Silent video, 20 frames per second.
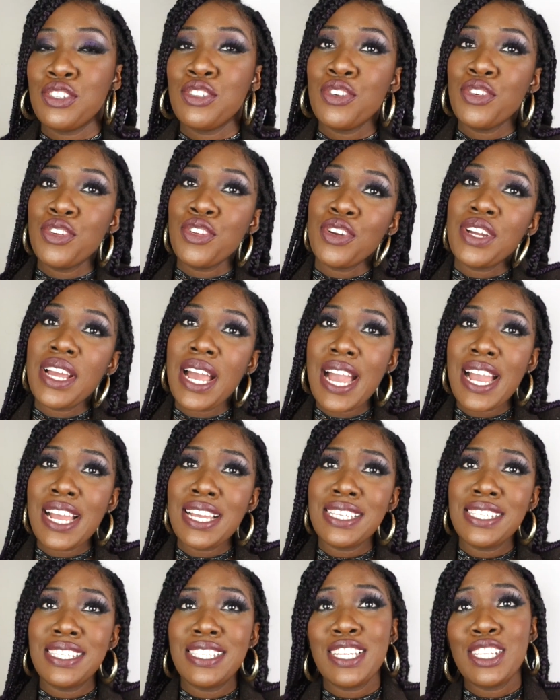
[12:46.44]
So you
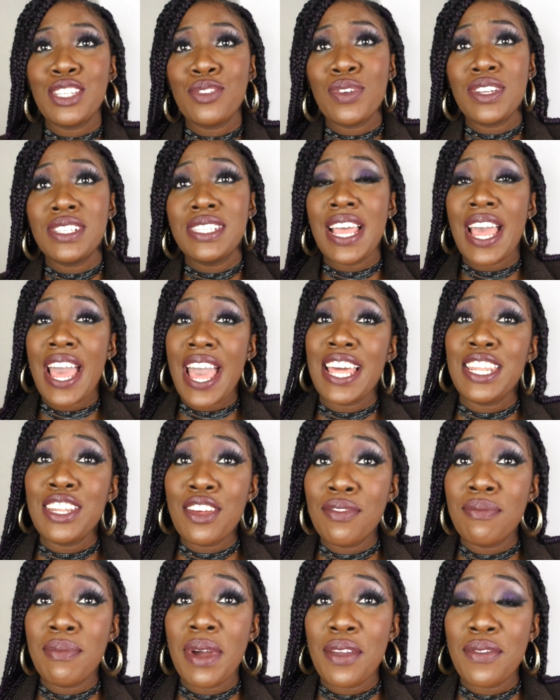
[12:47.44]
guys, this was the end
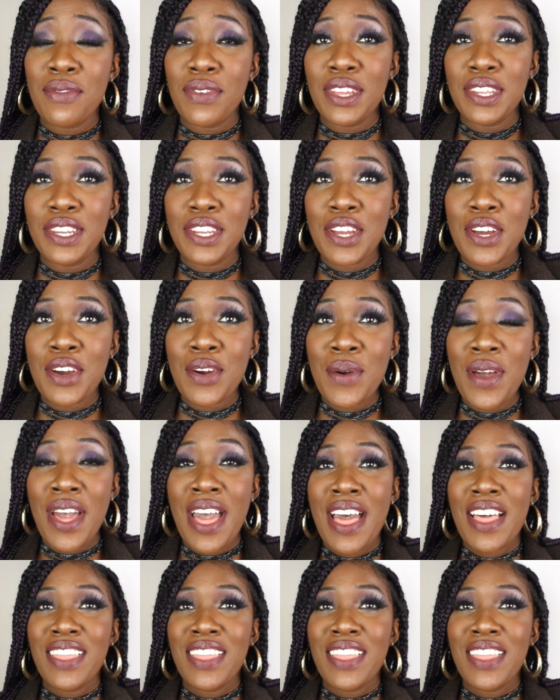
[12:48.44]
of my video.